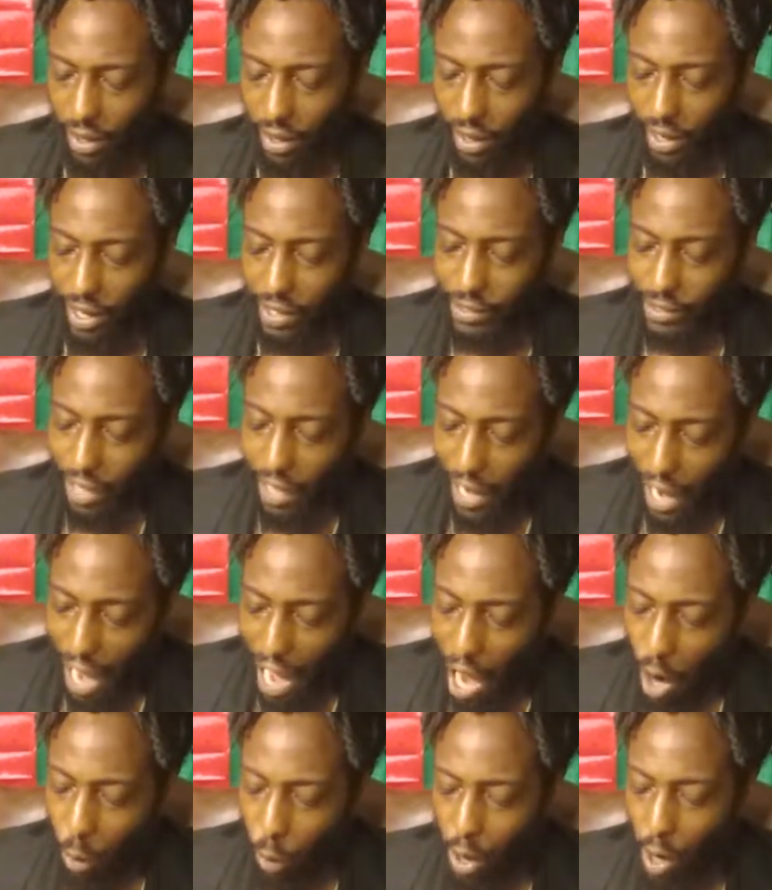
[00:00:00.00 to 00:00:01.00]
It say,
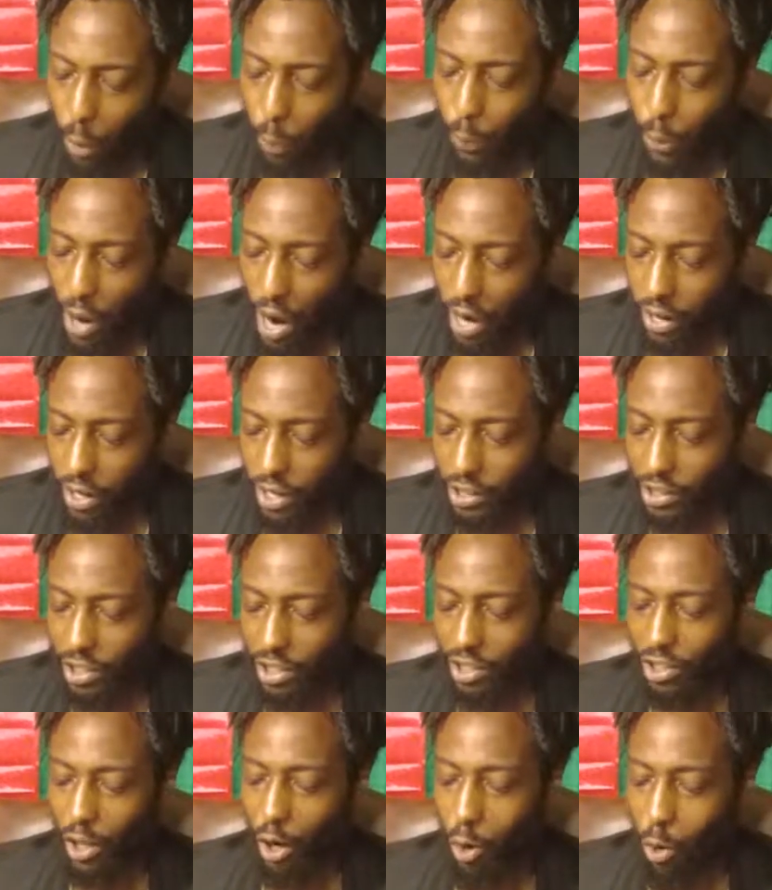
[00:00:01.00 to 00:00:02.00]
I will punish
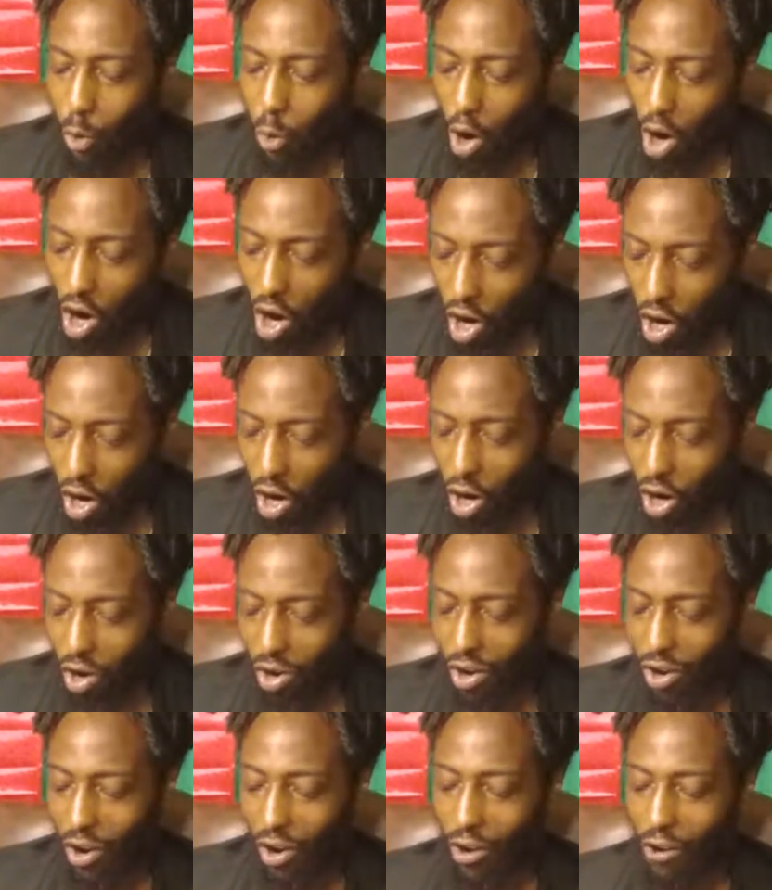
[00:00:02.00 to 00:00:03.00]
the
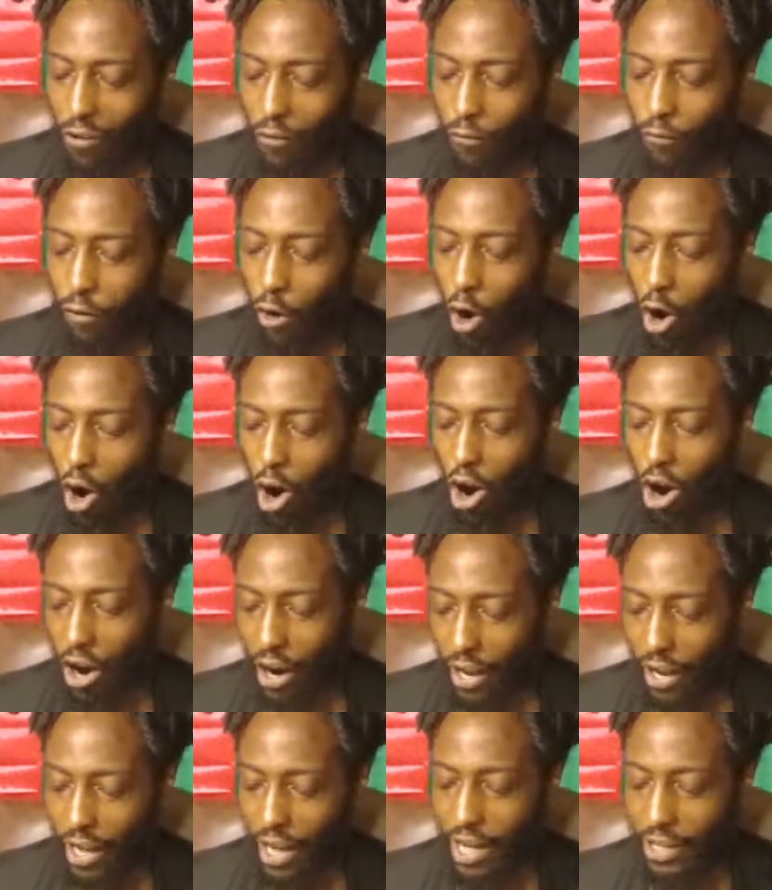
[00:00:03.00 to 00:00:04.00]
world
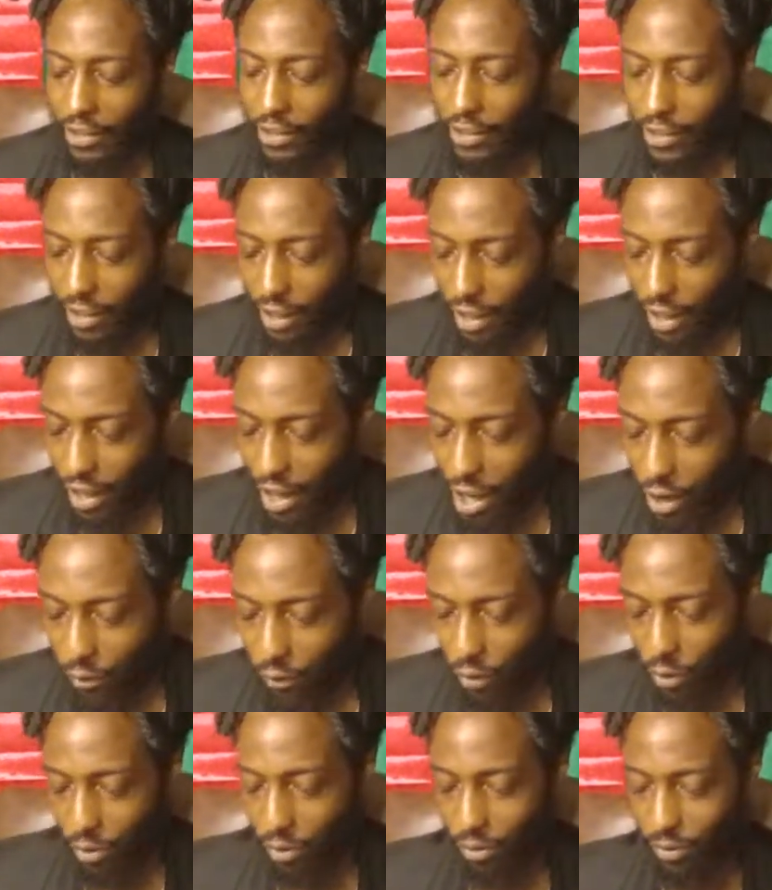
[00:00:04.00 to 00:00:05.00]
for its
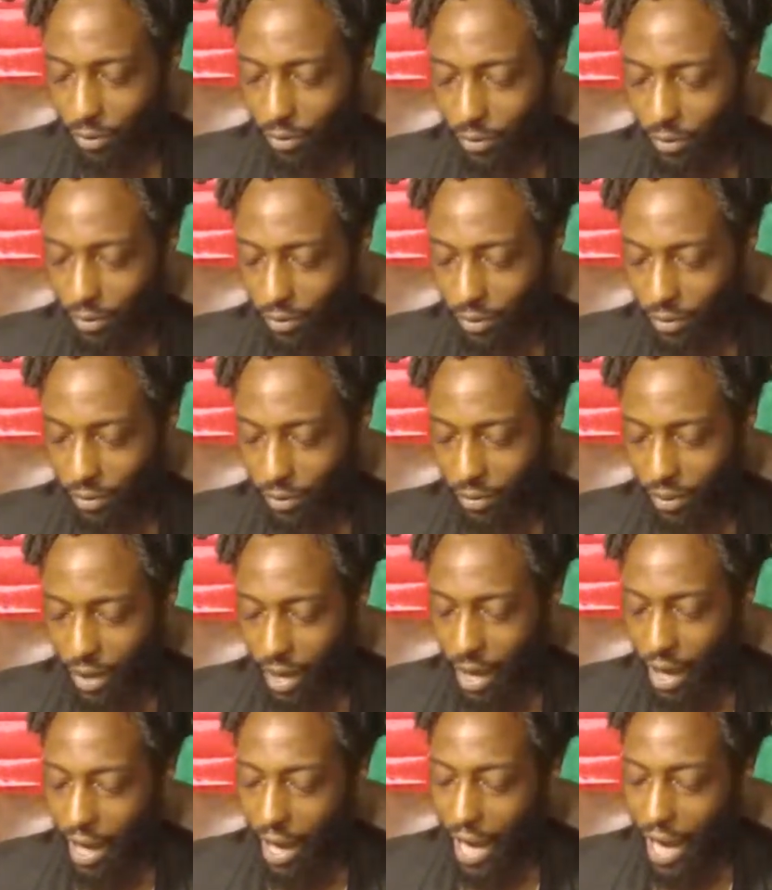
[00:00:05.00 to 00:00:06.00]
evil,
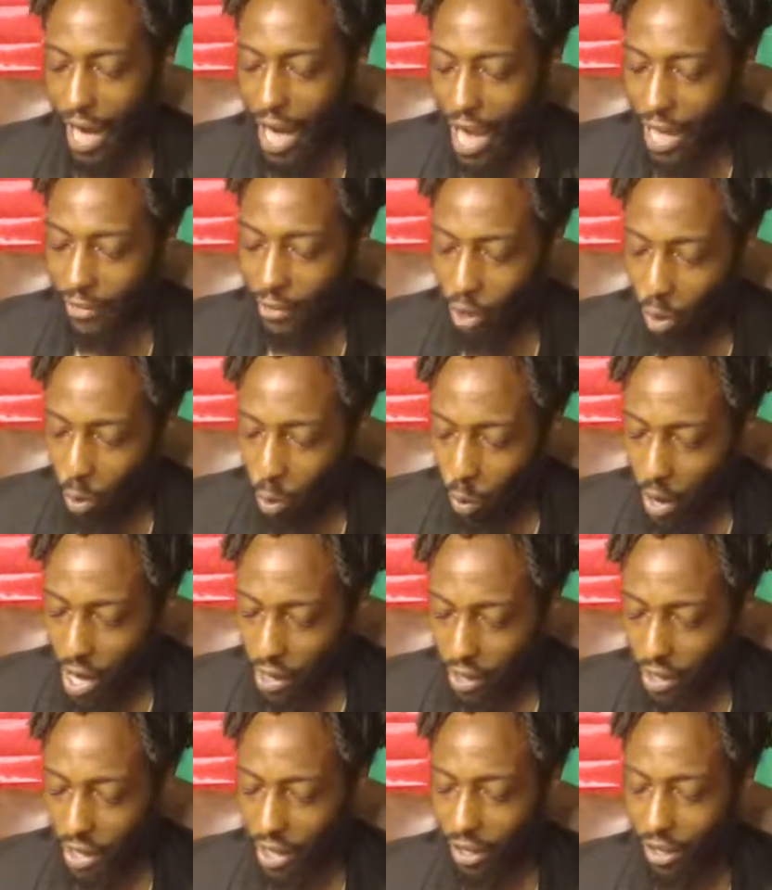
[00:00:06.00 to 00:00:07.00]
and the
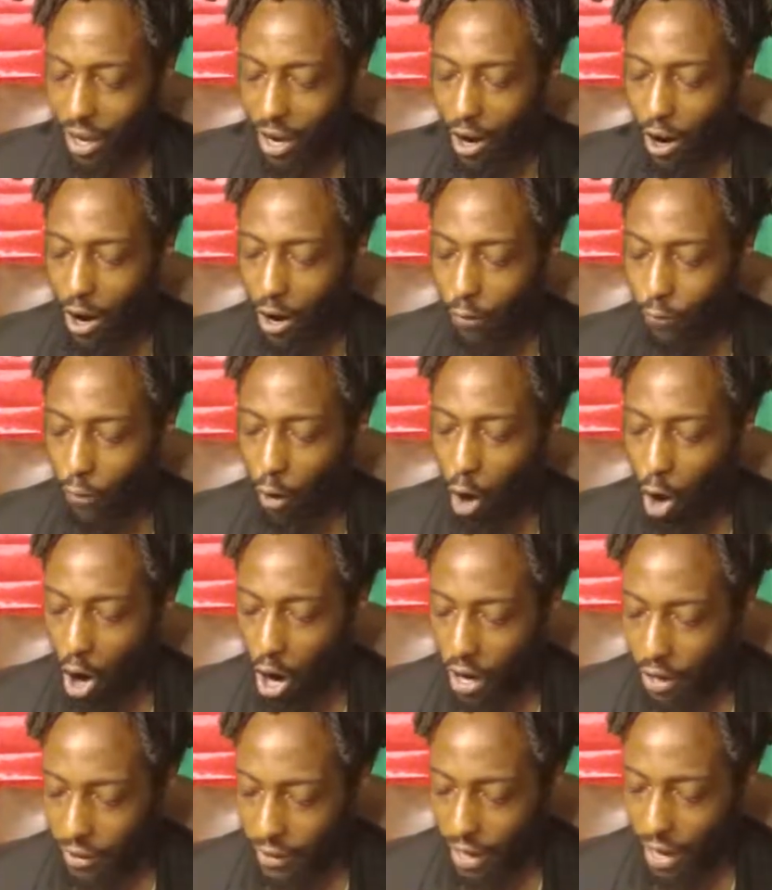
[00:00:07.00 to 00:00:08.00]
wicked
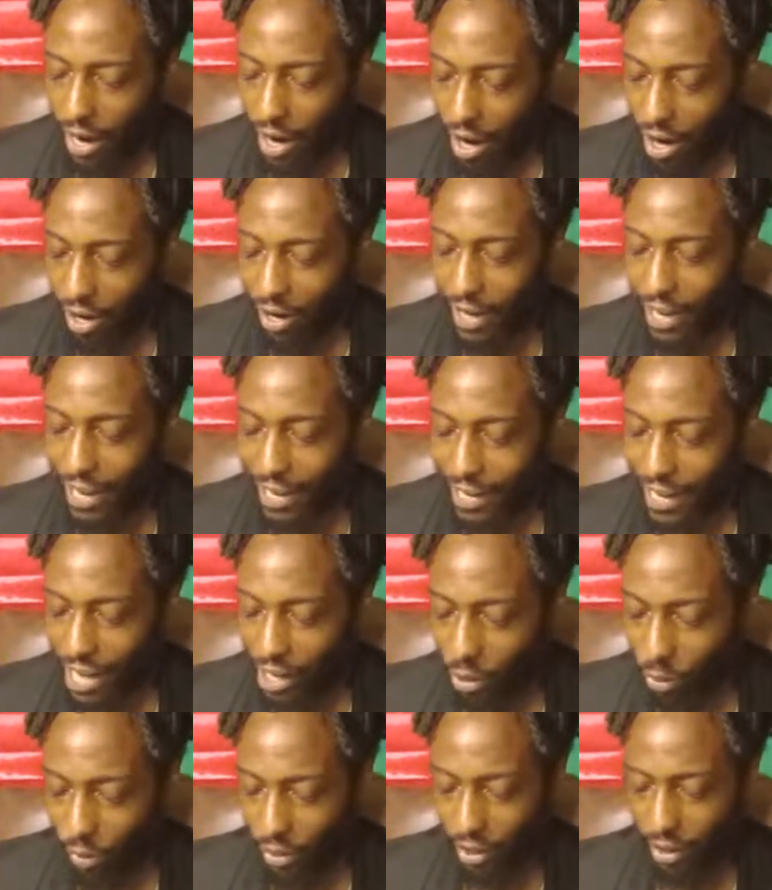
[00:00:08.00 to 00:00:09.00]
for their
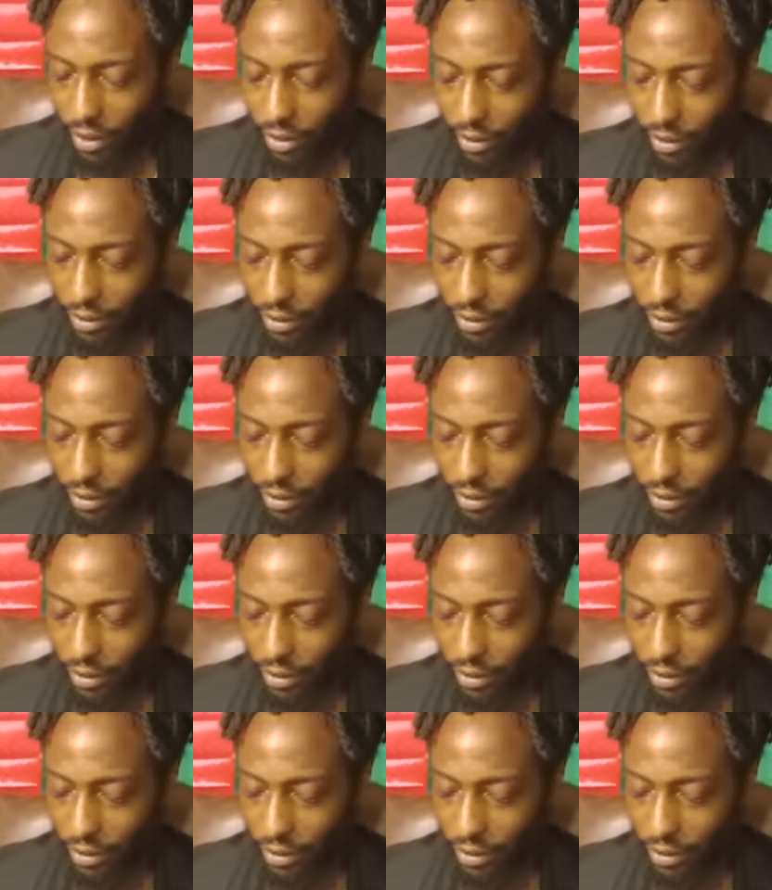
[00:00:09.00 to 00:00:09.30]
iniquity.